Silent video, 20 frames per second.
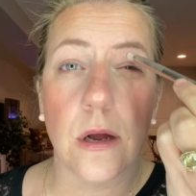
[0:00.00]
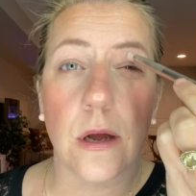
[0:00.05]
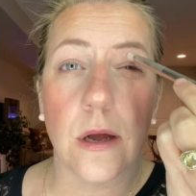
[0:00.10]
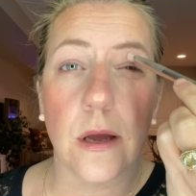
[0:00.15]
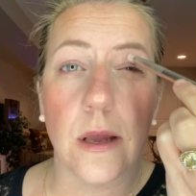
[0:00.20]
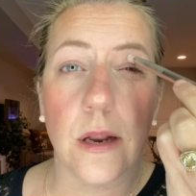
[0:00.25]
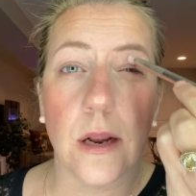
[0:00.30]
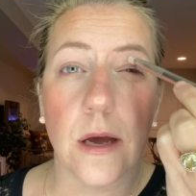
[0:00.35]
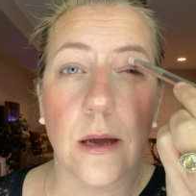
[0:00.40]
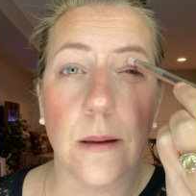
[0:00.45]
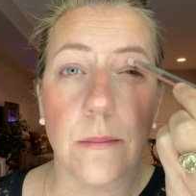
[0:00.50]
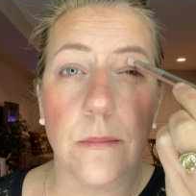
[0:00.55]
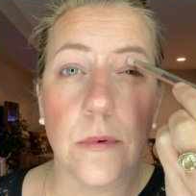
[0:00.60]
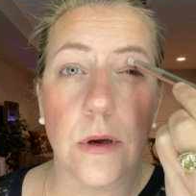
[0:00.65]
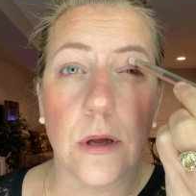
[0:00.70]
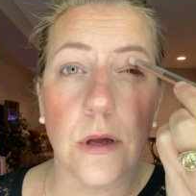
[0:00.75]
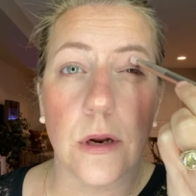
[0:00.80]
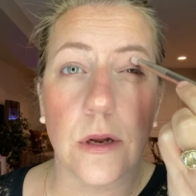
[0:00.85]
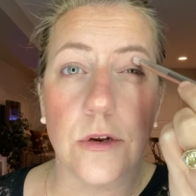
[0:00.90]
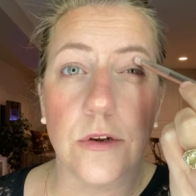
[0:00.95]
And I'm
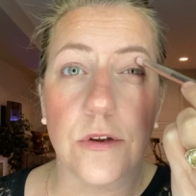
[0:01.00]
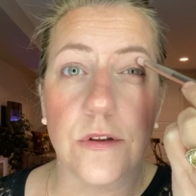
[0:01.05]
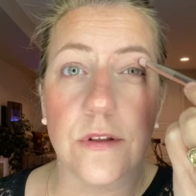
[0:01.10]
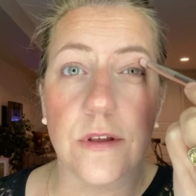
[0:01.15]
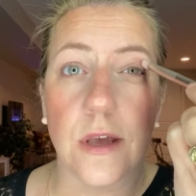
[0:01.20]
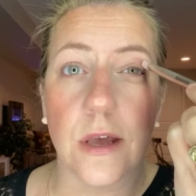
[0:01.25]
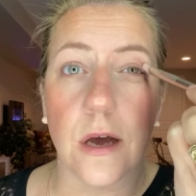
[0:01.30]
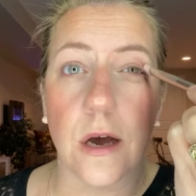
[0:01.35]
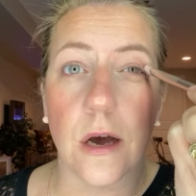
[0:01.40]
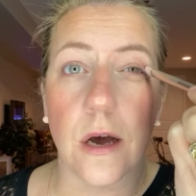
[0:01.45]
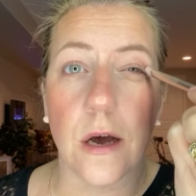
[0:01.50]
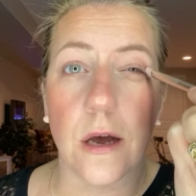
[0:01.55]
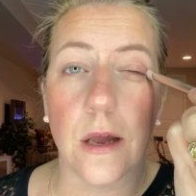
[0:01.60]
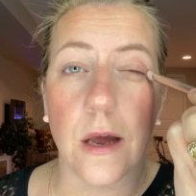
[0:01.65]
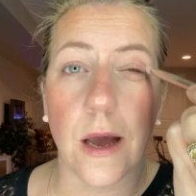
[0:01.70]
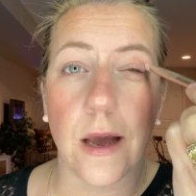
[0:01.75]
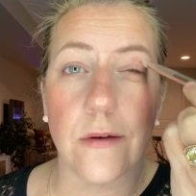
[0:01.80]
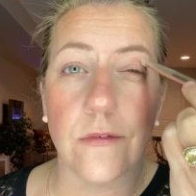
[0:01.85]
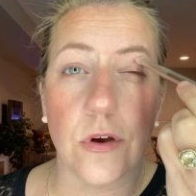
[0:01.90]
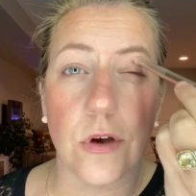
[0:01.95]
gonna just get on.
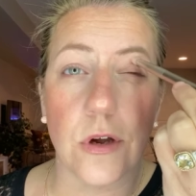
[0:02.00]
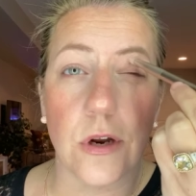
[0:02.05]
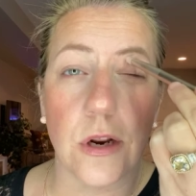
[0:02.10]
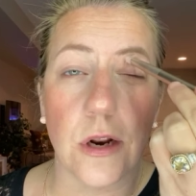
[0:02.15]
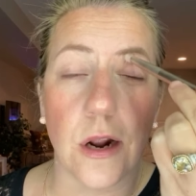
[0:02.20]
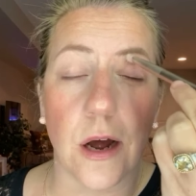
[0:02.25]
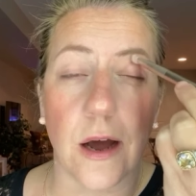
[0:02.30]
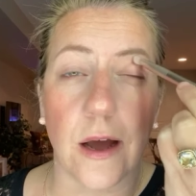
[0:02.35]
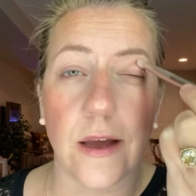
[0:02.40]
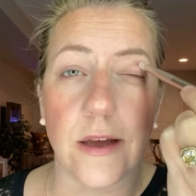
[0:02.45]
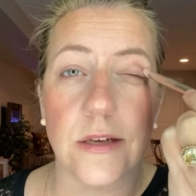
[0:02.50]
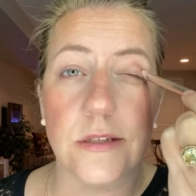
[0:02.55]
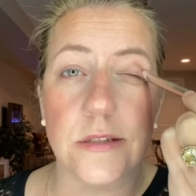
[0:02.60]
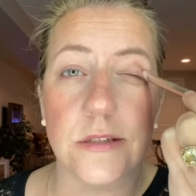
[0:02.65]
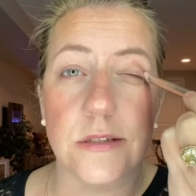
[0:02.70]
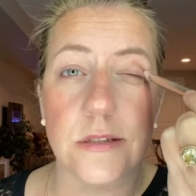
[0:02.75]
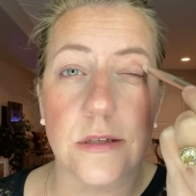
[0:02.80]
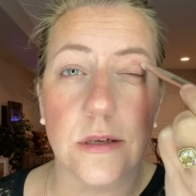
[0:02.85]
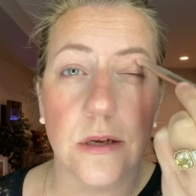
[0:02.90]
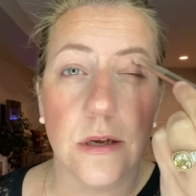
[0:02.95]
I have hooded
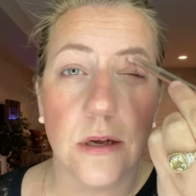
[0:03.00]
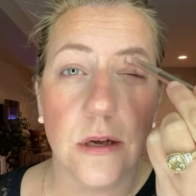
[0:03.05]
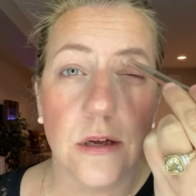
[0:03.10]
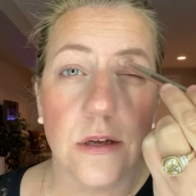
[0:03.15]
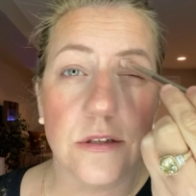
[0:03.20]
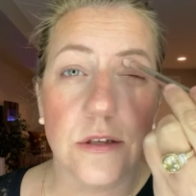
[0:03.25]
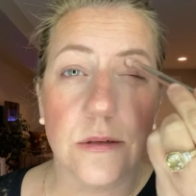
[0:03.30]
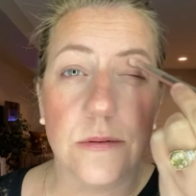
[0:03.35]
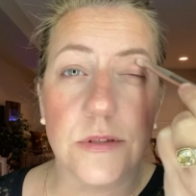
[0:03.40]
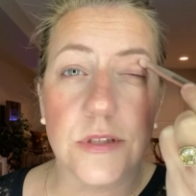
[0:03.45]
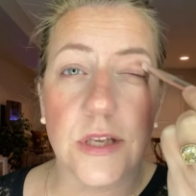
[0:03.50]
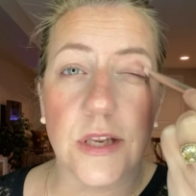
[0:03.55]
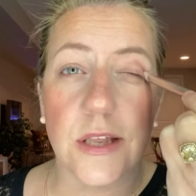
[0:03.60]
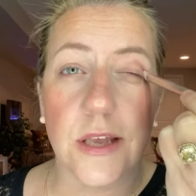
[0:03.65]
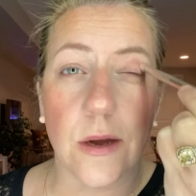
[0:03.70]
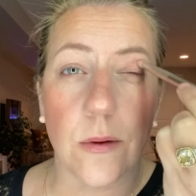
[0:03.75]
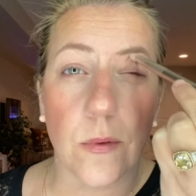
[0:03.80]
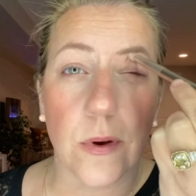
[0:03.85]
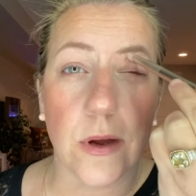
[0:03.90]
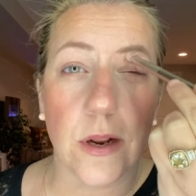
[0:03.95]
eyes, so I'm just gonna
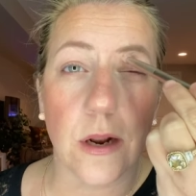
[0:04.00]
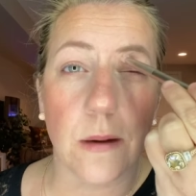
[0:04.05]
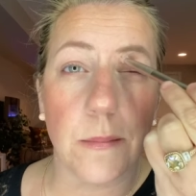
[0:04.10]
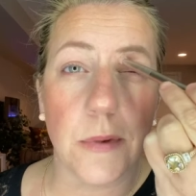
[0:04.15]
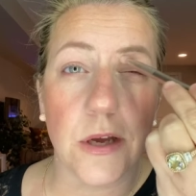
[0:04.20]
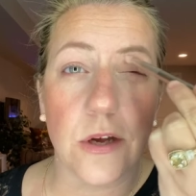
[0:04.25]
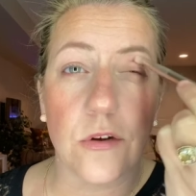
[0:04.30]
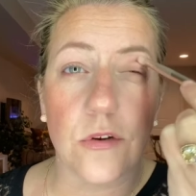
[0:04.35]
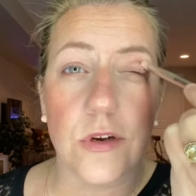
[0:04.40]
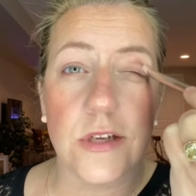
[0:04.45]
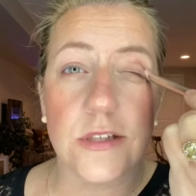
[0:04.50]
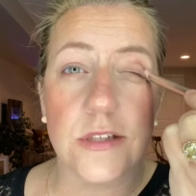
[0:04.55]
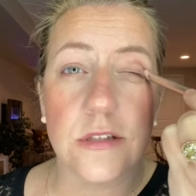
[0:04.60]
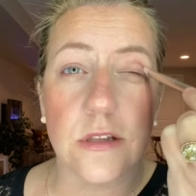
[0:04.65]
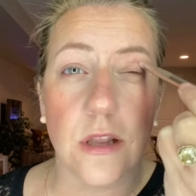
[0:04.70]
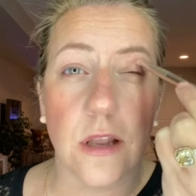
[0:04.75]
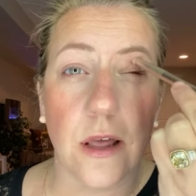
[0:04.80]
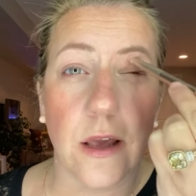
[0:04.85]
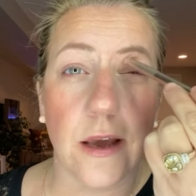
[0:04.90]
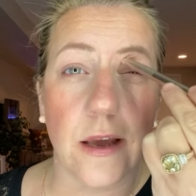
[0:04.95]
get right on my crease
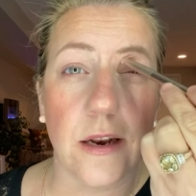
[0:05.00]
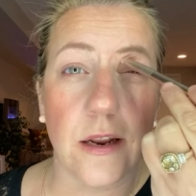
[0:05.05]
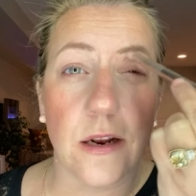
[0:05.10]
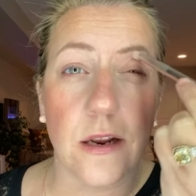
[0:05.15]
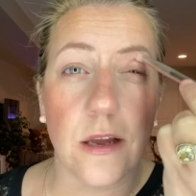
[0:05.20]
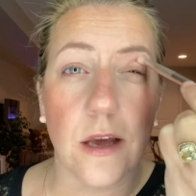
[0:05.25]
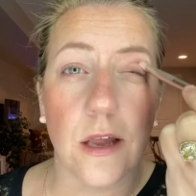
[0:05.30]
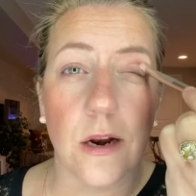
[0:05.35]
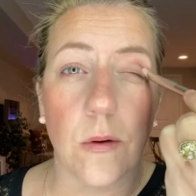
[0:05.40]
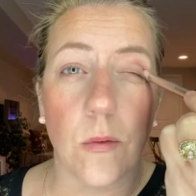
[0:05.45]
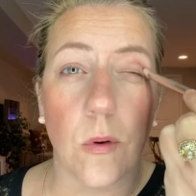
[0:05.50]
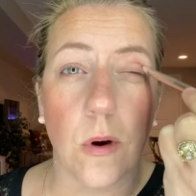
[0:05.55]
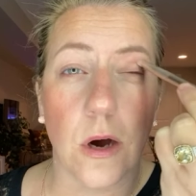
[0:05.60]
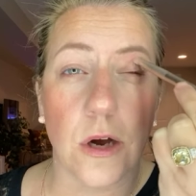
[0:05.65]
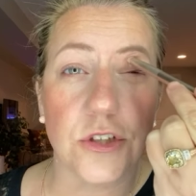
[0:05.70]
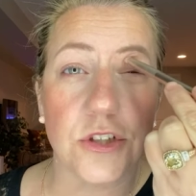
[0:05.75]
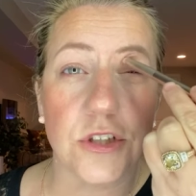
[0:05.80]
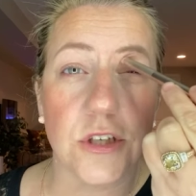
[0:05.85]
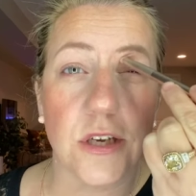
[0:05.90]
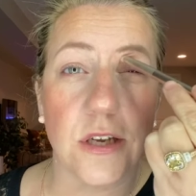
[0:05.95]
line and kind of
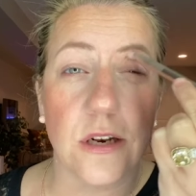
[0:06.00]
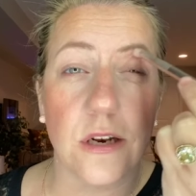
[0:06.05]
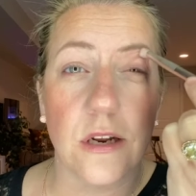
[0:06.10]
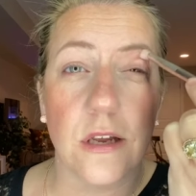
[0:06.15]
wash it